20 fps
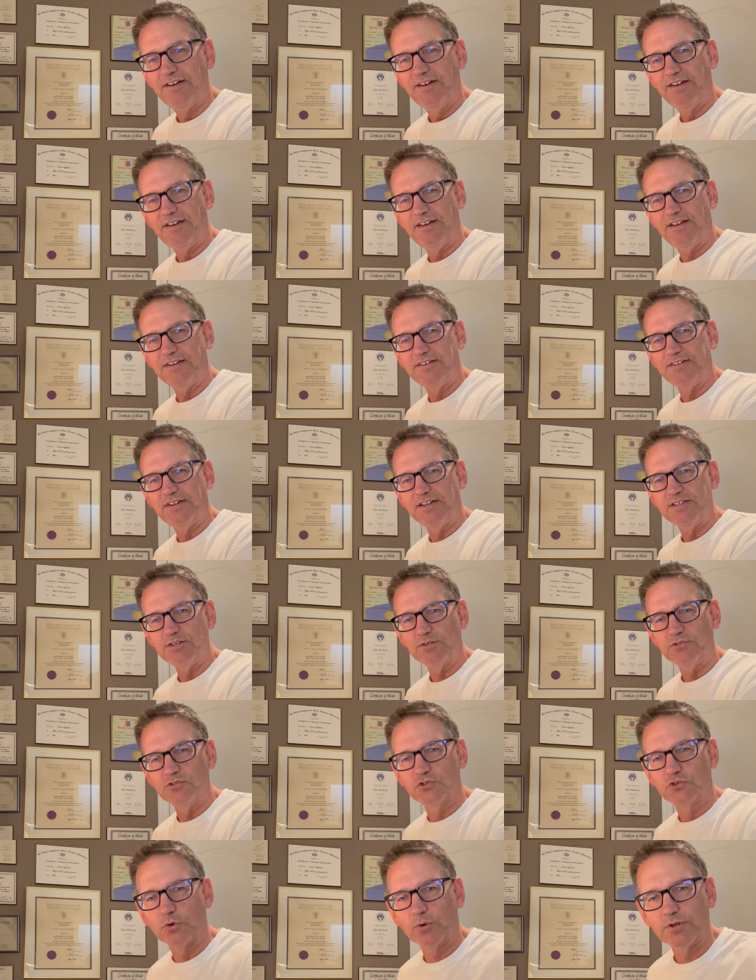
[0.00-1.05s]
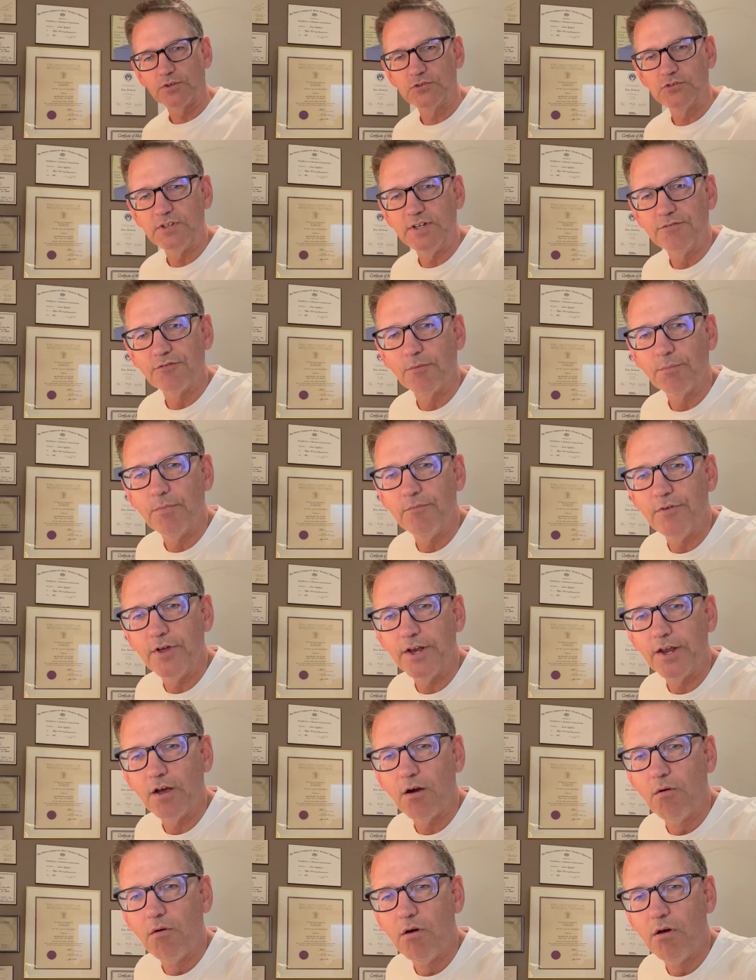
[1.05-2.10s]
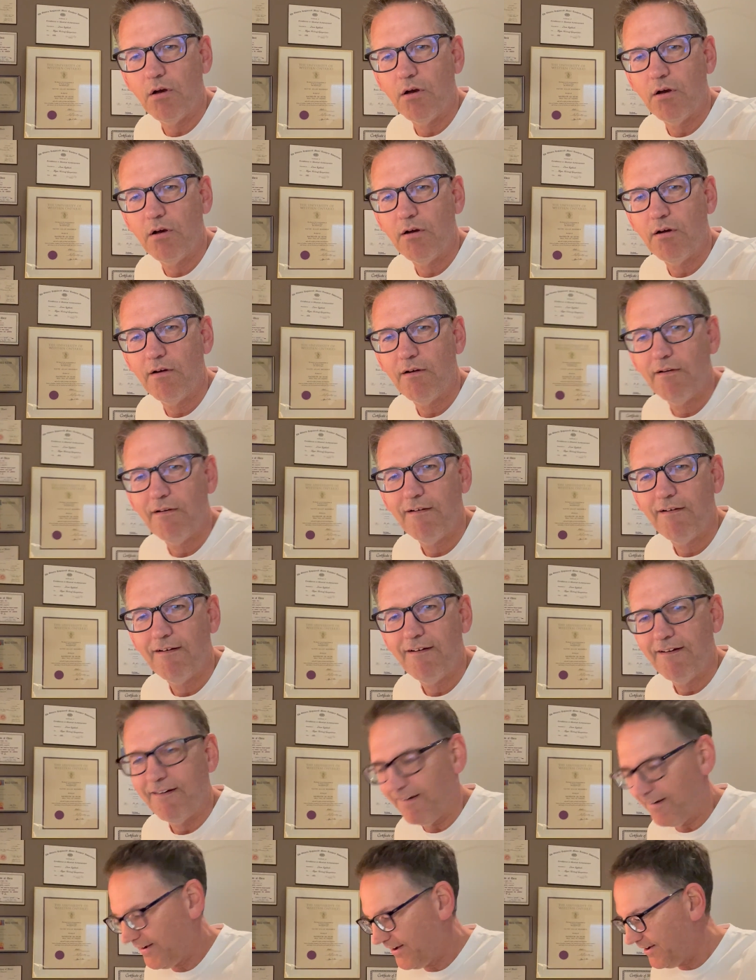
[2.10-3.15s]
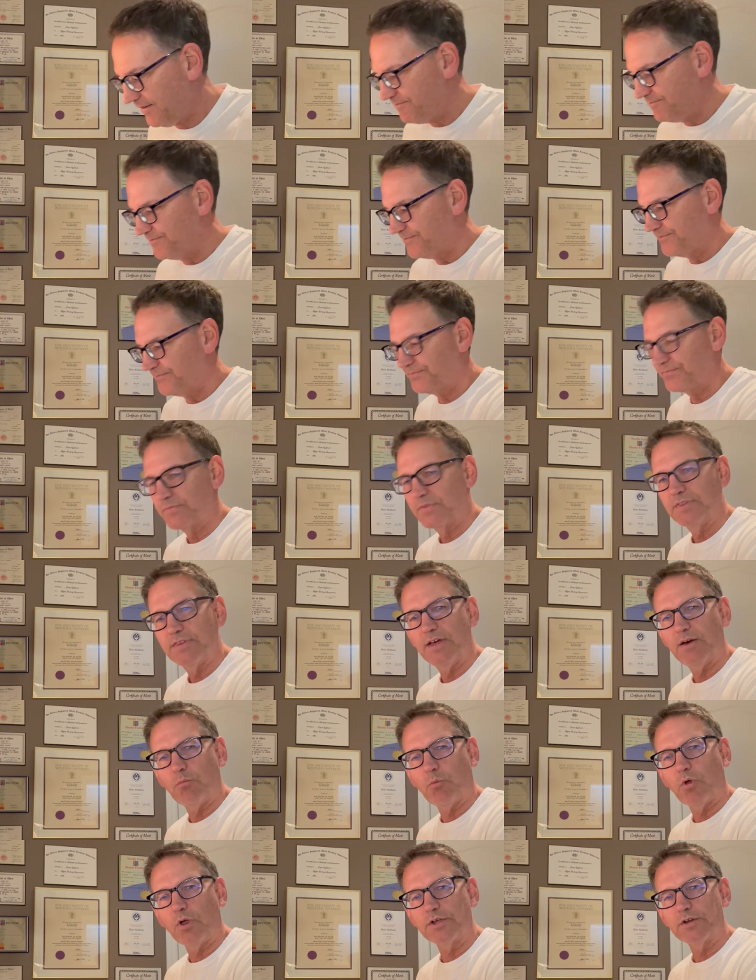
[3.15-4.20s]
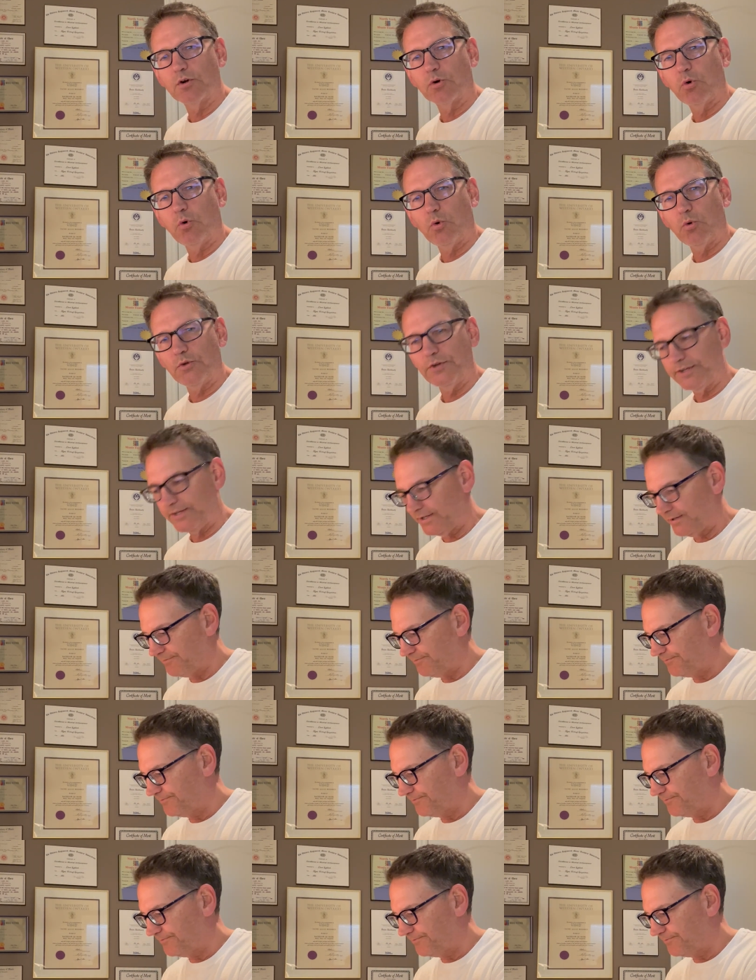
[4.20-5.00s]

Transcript: and you can sort of see from the video that while you're holding it,